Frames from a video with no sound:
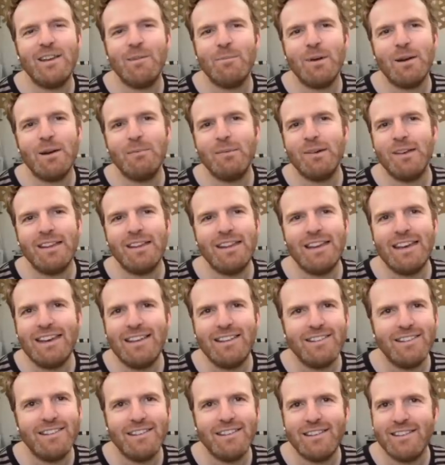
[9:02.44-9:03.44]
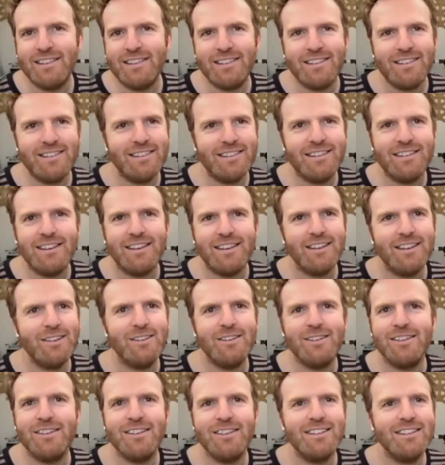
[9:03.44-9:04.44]
about my lasers?
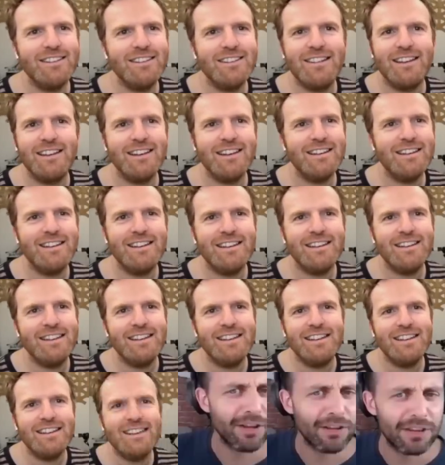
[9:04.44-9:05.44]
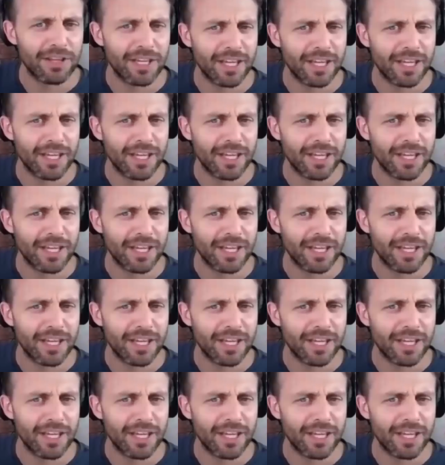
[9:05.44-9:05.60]
No. No, I don't think